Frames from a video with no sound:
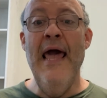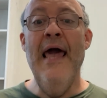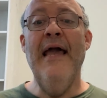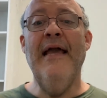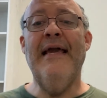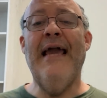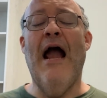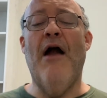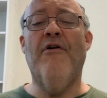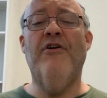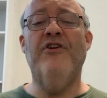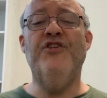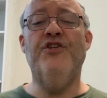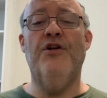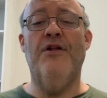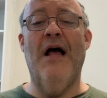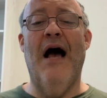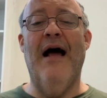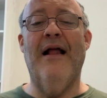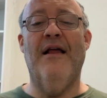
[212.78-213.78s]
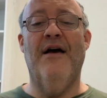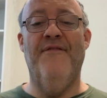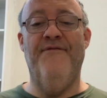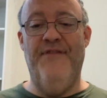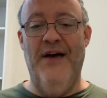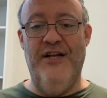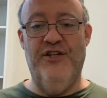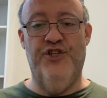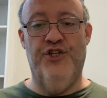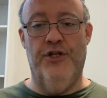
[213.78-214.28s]
Carrots are not a
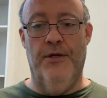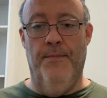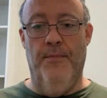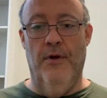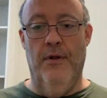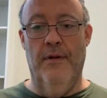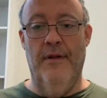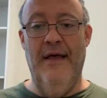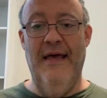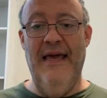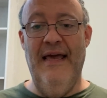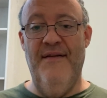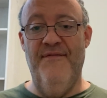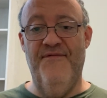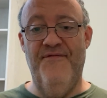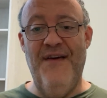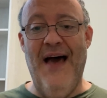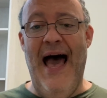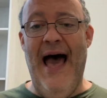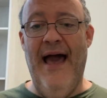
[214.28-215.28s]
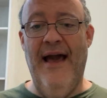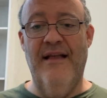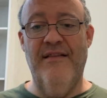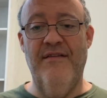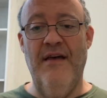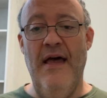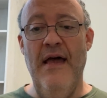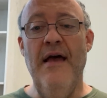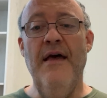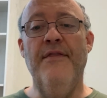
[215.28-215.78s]
vegetable. In fact,